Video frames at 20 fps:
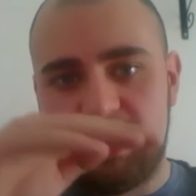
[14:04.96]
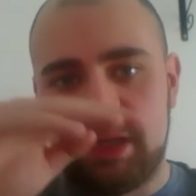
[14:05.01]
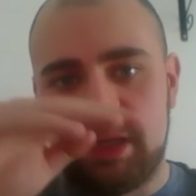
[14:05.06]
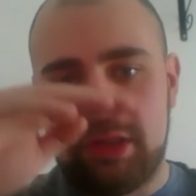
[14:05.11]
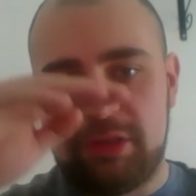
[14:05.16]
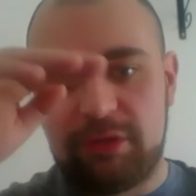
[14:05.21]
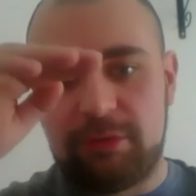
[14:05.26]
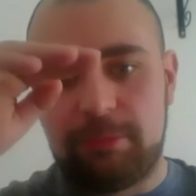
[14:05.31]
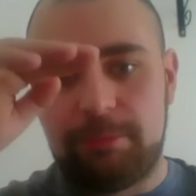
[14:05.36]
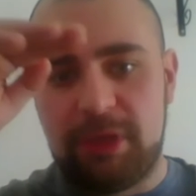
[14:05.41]

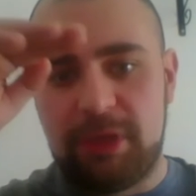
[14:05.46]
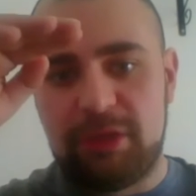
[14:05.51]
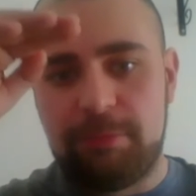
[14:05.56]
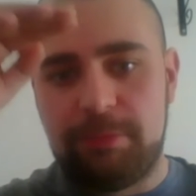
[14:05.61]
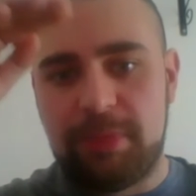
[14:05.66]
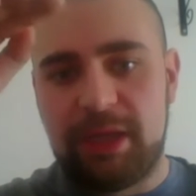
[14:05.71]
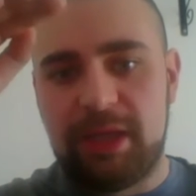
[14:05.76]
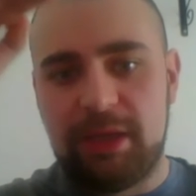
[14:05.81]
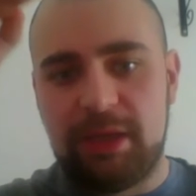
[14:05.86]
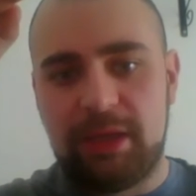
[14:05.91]
this this
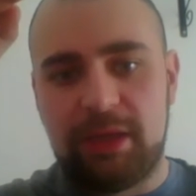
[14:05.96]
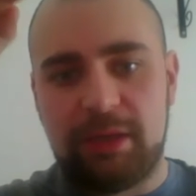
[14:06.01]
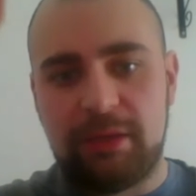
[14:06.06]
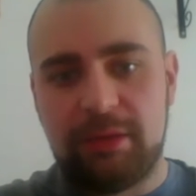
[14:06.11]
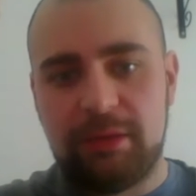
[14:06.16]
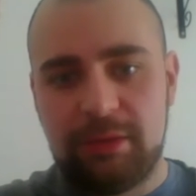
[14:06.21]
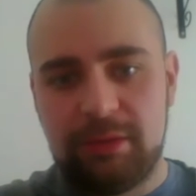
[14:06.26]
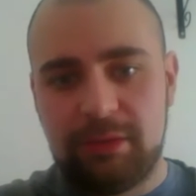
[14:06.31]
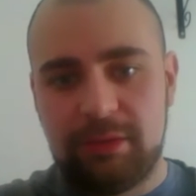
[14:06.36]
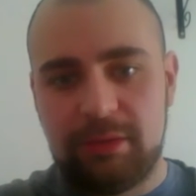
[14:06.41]
bit here,
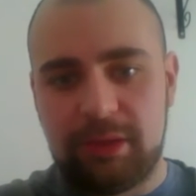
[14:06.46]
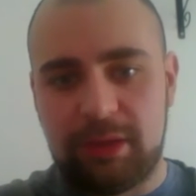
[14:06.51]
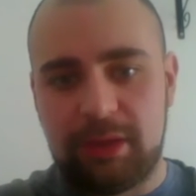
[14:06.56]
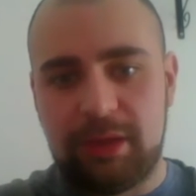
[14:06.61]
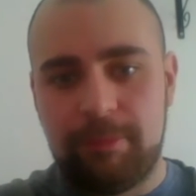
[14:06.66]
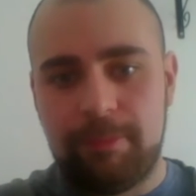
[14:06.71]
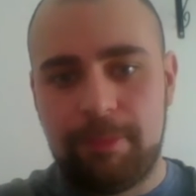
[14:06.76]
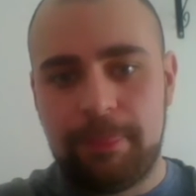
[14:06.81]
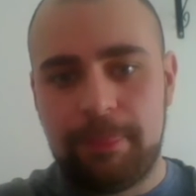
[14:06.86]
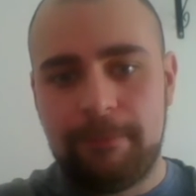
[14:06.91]

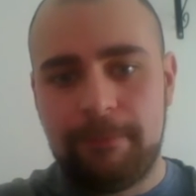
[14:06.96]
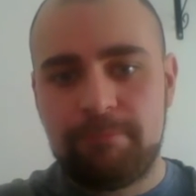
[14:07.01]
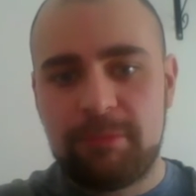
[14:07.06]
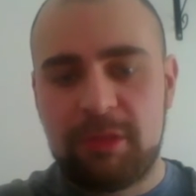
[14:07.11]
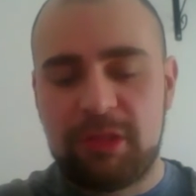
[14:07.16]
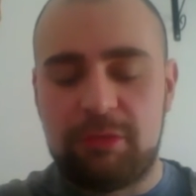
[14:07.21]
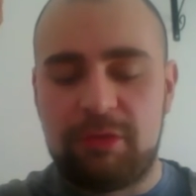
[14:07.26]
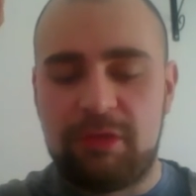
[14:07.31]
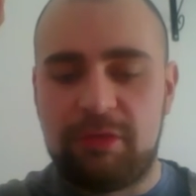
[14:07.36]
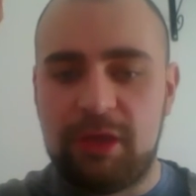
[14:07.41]
yeah.
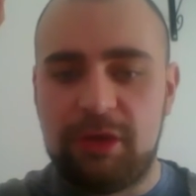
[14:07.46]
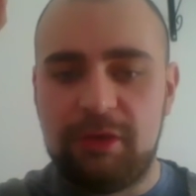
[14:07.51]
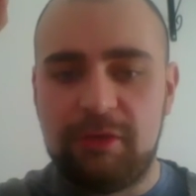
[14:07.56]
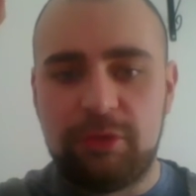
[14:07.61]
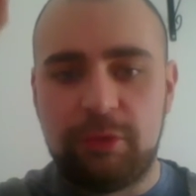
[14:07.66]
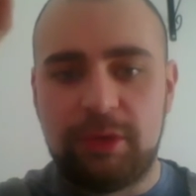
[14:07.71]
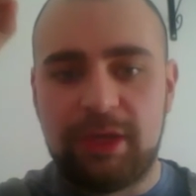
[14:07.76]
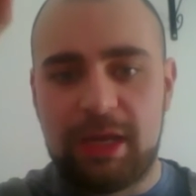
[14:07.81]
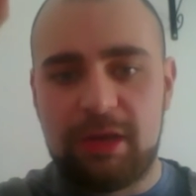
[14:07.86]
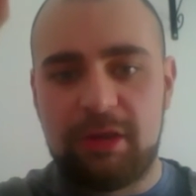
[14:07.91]
So instead
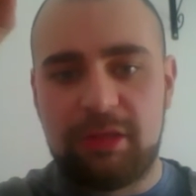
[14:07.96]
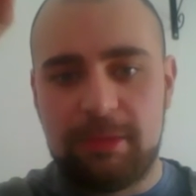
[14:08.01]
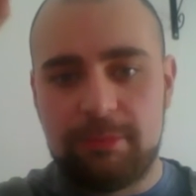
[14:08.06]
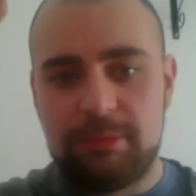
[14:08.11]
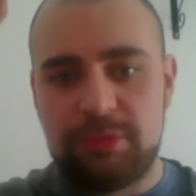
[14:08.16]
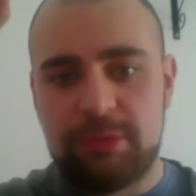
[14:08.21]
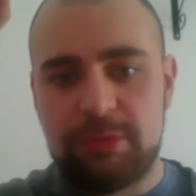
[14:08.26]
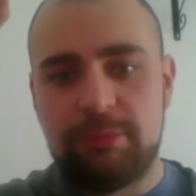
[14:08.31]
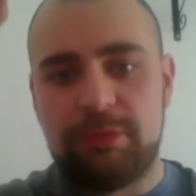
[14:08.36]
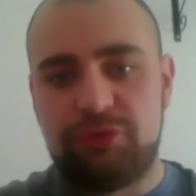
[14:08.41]
of you getting
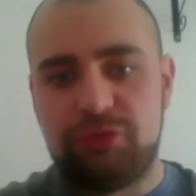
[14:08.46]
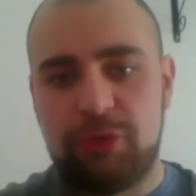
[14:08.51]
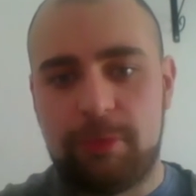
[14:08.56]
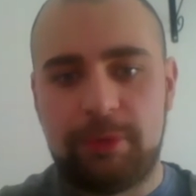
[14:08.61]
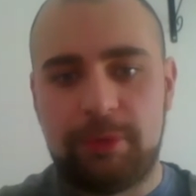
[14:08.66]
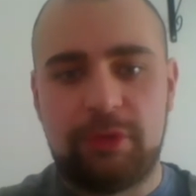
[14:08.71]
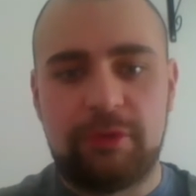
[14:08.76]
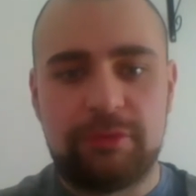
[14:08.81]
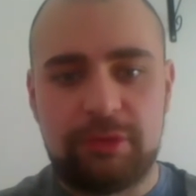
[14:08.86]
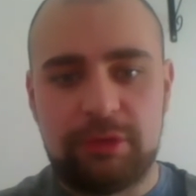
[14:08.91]
symptoms and
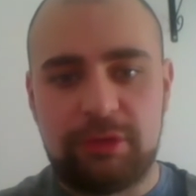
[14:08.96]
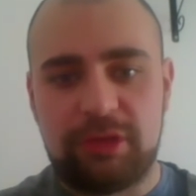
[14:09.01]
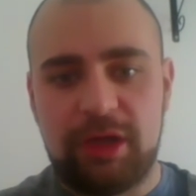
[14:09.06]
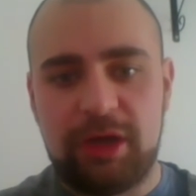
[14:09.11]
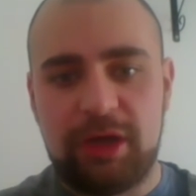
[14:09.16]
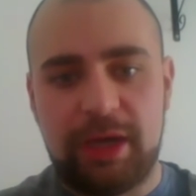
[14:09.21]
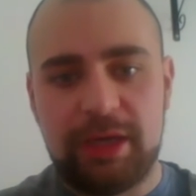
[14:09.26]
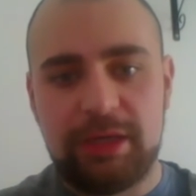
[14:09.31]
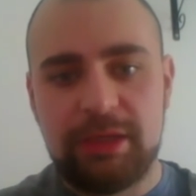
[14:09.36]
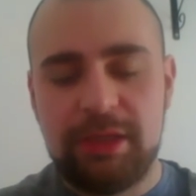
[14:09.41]
dropping off to the
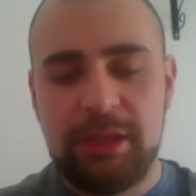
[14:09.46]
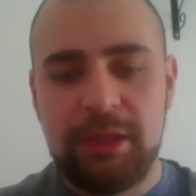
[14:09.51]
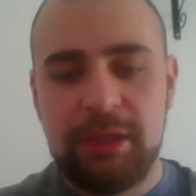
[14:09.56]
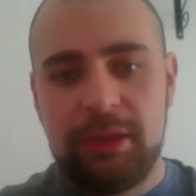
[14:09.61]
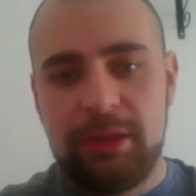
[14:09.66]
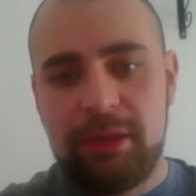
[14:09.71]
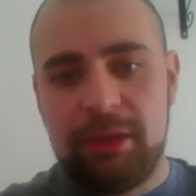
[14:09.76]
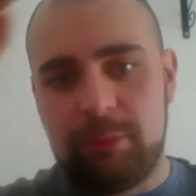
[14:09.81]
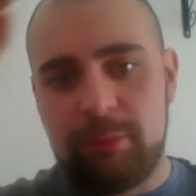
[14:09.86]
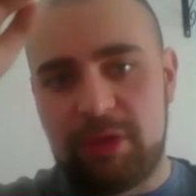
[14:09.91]
side,
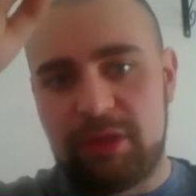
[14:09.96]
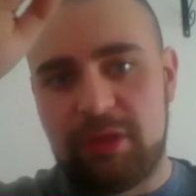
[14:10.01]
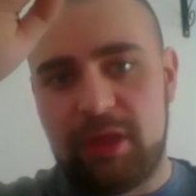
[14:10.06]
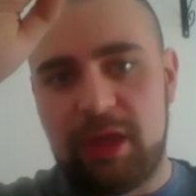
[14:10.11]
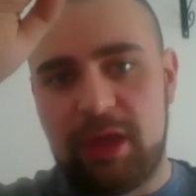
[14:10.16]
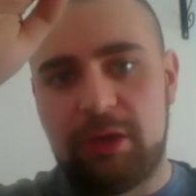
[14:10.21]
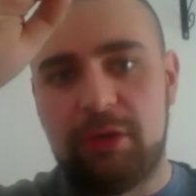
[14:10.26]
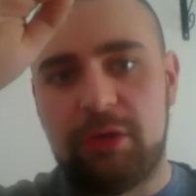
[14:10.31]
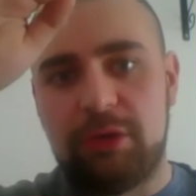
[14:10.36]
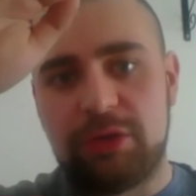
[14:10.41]
we're
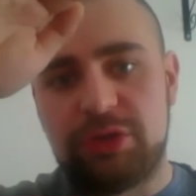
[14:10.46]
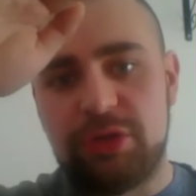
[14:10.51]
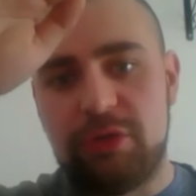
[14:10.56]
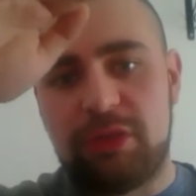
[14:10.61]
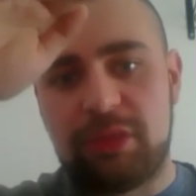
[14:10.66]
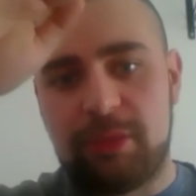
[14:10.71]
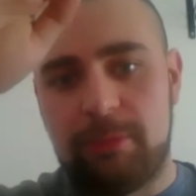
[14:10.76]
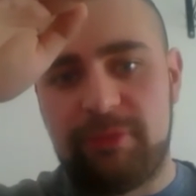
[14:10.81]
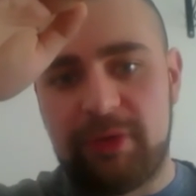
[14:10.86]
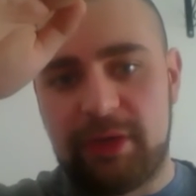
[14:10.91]
saying, look, do
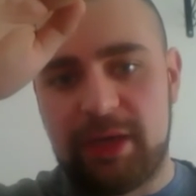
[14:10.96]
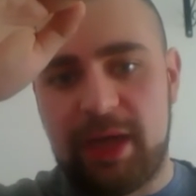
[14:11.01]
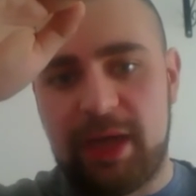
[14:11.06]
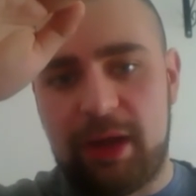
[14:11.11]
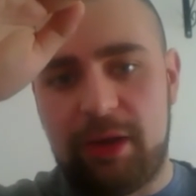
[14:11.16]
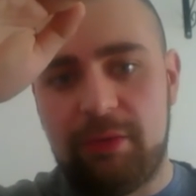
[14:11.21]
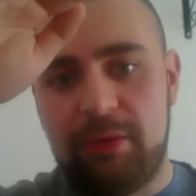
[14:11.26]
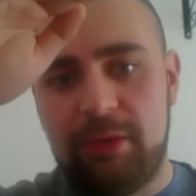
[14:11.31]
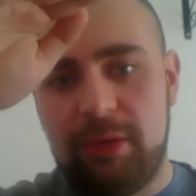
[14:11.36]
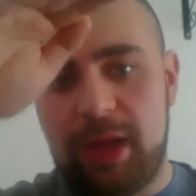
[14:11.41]
something
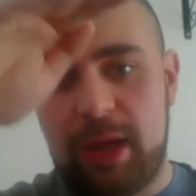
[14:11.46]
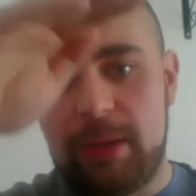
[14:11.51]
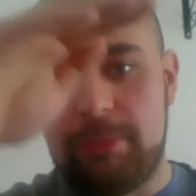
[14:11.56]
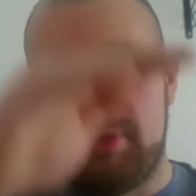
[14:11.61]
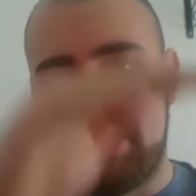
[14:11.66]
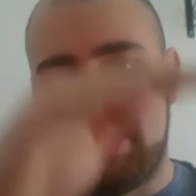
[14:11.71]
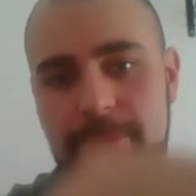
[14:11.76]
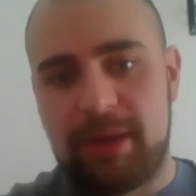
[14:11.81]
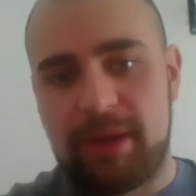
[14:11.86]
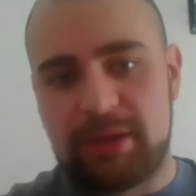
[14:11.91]
now and
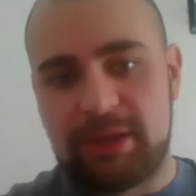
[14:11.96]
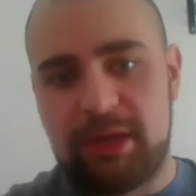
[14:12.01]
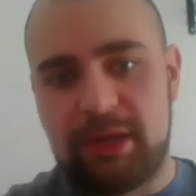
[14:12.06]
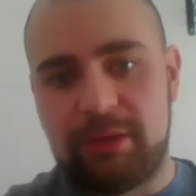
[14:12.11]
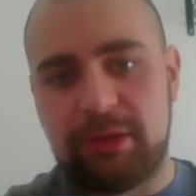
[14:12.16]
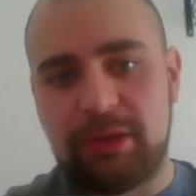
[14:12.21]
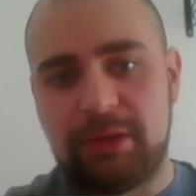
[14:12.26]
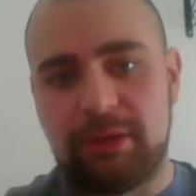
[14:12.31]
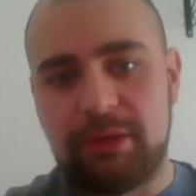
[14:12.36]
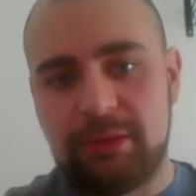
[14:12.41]
bring it back
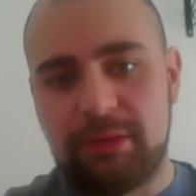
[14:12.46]
down again.